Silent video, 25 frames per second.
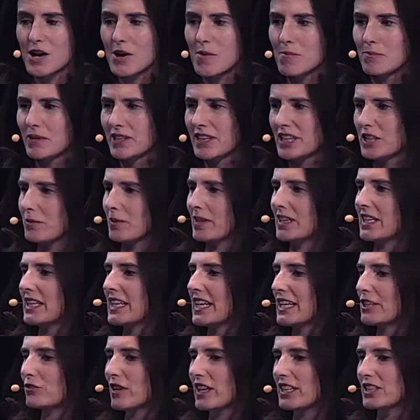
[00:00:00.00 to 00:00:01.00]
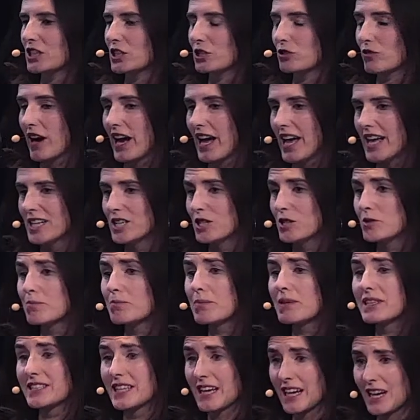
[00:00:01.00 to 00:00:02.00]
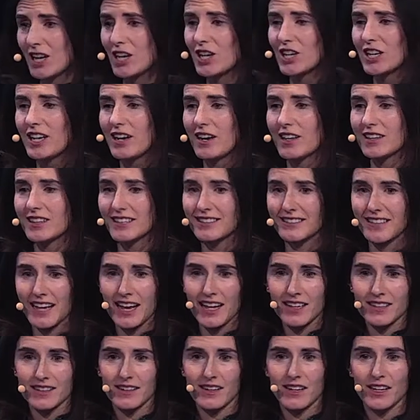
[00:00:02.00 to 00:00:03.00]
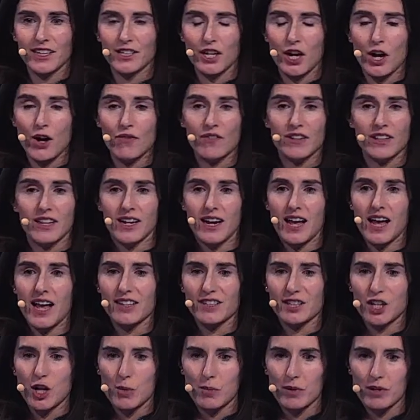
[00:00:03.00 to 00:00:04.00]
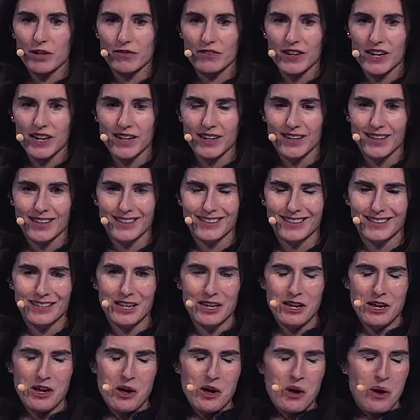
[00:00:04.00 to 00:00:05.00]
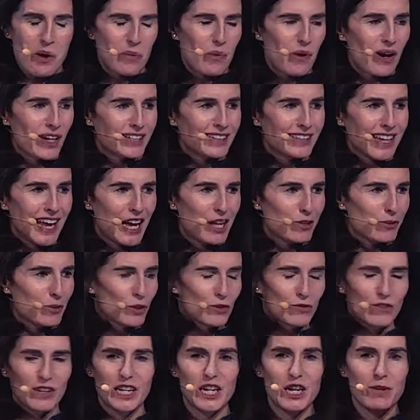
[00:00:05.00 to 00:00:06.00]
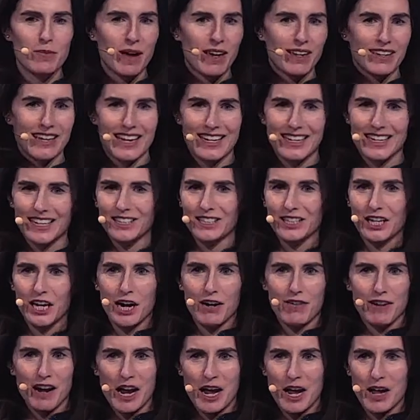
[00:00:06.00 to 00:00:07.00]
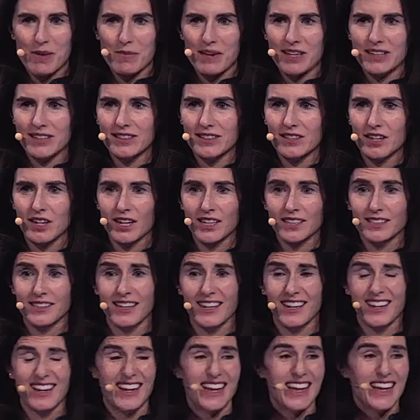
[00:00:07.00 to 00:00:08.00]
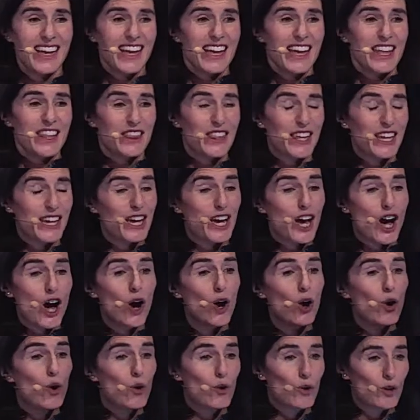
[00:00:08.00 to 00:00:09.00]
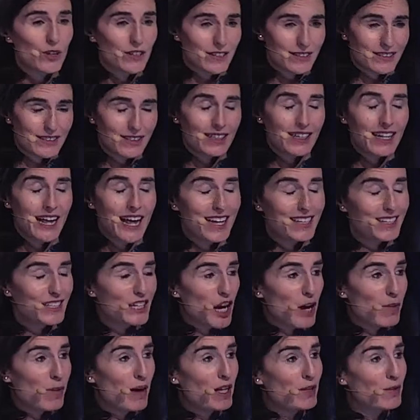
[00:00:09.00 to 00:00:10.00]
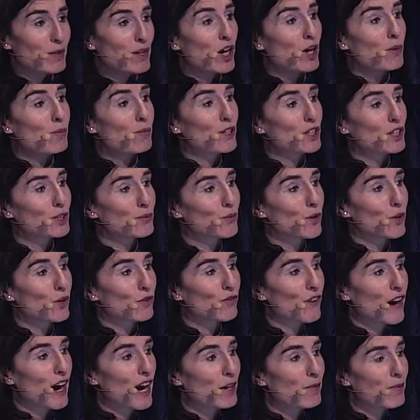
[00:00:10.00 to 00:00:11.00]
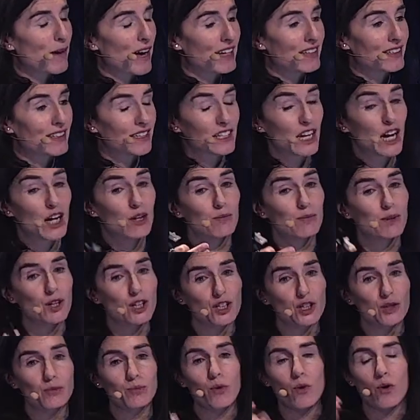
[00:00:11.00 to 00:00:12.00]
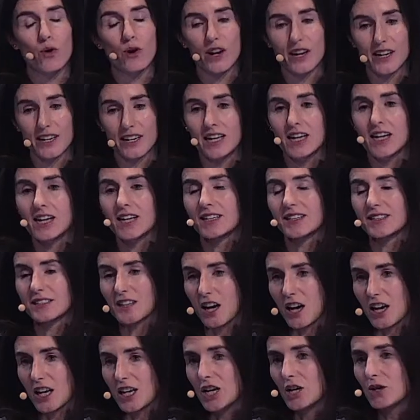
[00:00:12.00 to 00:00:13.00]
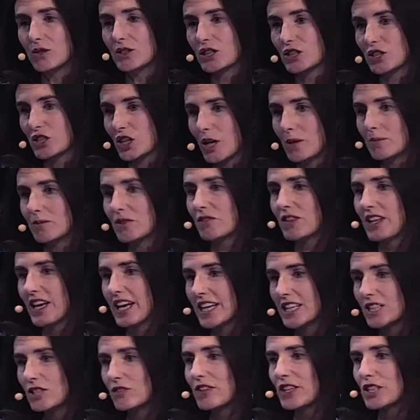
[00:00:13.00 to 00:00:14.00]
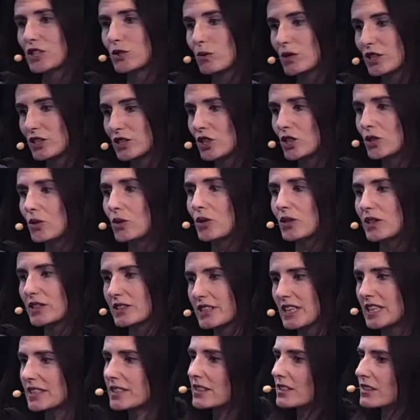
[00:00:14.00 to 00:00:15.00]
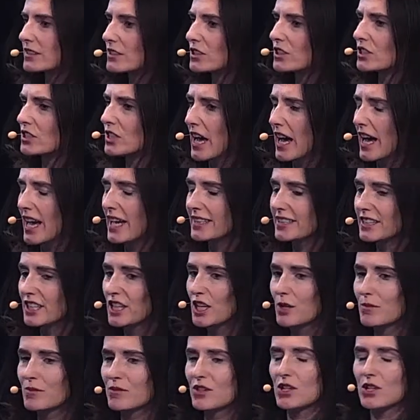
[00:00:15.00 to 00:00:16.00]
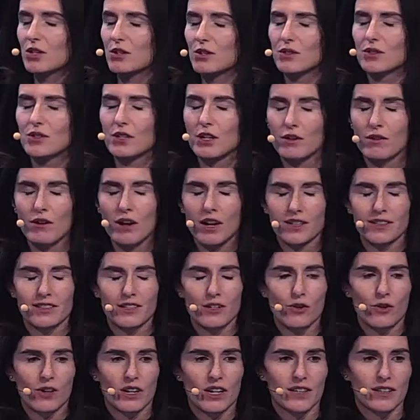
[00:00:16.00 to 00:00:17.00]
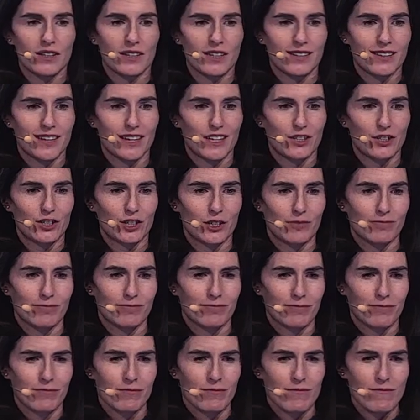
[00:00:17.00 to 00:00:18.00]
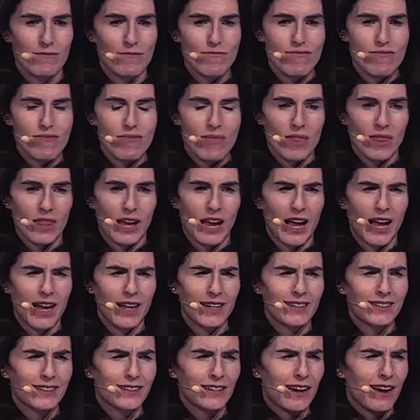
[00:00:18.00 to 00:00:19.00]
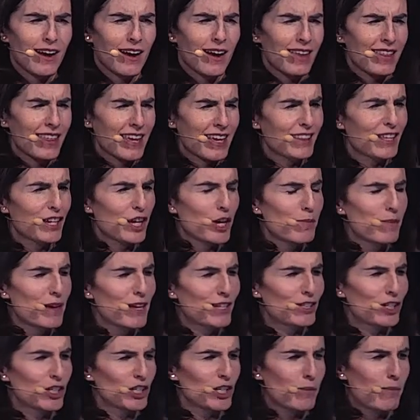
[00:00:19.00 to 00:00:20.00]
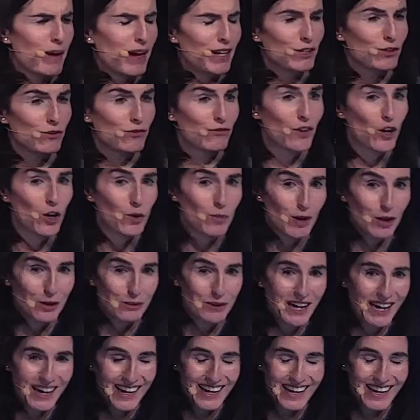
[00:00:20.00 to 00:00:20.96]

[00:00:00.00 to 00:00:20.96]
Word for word: But there's been an interesting trend, particularly on the sales side, over the last couple of years, where sales was really about getting a CRM and starting. The whole landscape has become much more fragmented and much more siloed in terms of the individual tools that uh, teams use across the organization. And I think there can be a certain amount of FOMO